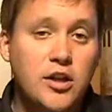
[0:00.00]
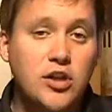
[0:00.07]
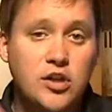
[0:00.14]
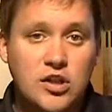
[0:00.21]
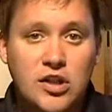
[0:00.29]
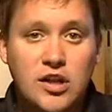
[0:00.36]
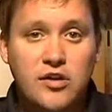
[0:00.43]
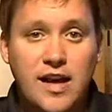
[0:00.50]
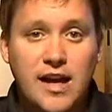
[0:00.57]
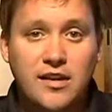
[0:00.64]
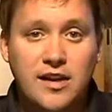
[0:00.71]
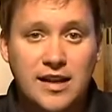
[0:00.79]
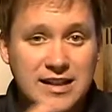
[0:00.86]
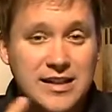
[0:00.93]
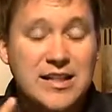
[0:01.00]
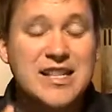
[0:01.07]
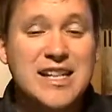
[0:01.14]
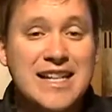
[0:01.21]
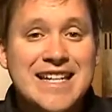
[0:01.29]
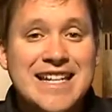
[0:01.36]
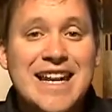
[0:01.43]
You can hear that it's a
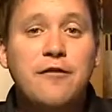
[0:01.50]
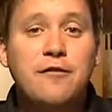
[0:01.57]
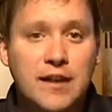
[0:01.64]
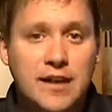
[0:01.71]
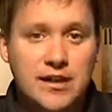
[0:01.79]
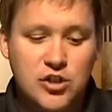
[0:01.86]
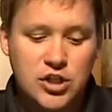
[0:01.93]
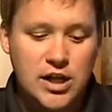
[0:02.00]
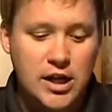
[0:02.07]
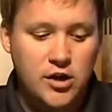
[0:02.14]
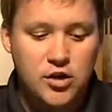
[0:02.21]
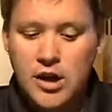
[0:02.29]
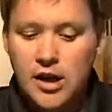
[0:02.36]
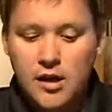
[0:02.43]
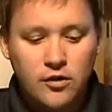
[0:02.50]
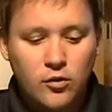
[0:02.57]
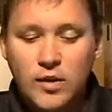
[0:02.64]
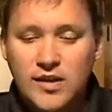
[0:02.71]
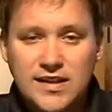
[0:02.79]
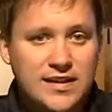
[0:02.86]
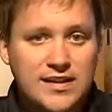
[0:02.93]
significant change. There
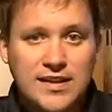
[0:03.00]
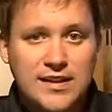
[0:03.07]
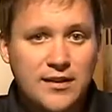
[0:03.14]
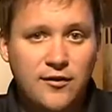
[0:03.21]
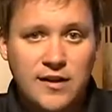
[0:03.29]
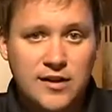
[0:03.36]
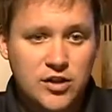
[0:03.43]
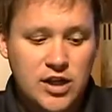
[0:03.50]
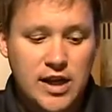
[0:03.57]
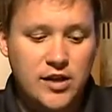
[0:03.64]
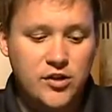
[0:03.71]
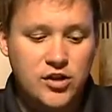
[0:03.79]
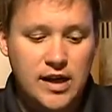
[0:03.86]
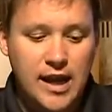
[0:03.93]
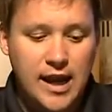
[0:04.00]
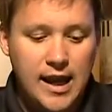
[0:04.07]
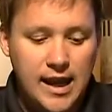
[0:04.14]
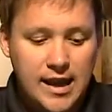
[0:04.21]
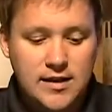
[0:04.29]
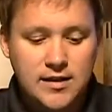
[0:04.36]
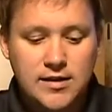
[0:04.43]
wasn't a significant change in
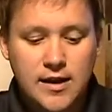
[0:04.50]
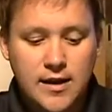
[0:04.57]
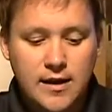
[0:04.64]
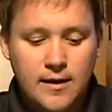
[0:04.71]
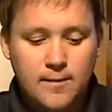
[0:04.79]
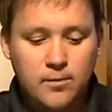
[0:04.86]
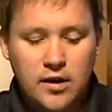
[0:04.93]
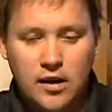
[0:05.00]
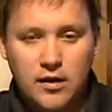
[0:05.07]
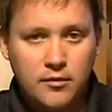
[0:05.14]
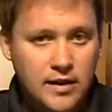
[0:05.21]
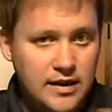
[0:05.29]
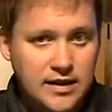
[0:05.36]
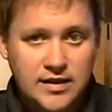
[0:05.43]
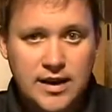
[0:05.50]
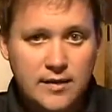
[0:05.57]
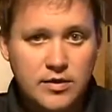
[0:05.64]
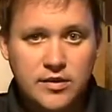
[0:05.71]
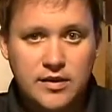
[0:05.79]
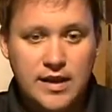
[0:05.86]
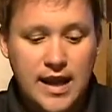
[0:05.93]
A's anytime
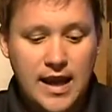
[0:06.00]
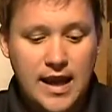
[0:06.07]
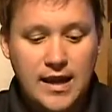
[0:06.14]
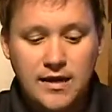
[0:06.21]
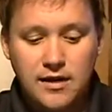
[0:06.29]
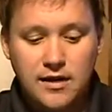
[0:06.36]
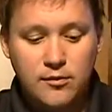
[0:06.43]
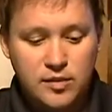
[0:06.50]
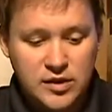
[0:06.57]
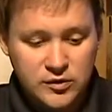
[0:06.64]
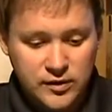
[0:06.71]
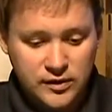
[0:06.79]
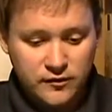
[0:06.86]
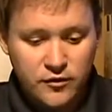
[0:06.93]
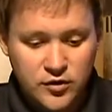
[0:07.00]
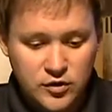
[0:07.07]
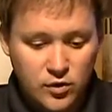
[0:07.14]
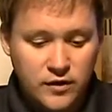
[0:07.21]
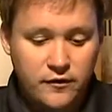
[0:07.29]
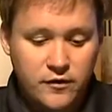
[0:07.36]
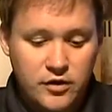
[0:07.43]
during the A in between the verse
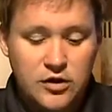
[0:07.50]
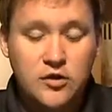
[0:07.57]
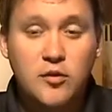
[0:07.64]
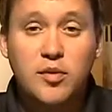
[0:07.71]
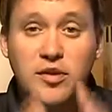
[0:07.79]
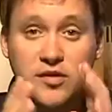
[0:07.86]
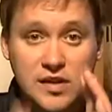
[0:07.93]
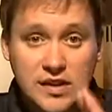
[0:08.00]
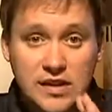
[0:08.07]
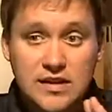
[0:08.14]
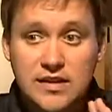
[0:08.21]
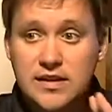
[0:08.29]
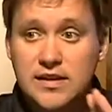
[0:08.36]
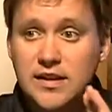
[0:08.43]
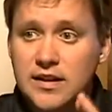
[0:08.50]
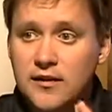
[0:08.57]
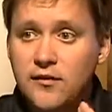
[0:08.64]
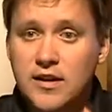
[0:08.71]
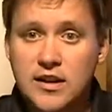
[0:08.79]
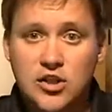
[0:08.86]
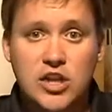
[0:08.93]
1 and verse 2, but there's a
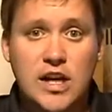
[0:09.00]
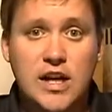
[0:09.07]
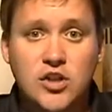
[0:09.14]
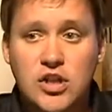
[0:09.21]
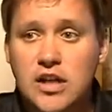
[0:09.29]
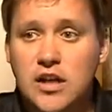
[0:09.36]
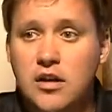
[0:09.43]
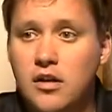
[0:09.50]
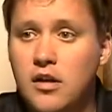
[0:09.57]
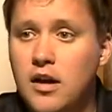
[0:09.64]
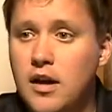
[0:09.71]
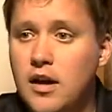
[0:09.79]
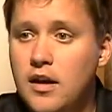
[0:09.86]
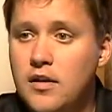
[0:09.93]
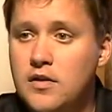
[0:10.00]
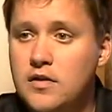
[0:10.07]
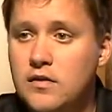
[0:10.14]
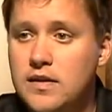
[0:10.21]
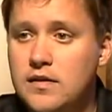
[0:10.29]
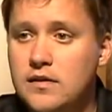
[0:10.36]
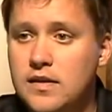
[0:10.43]
significant change here. So
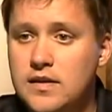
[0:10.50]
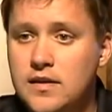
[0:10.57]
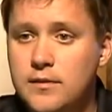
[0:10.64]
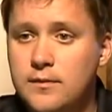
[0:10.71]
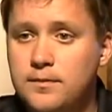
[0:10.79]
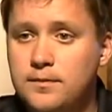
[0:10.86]
let's listen.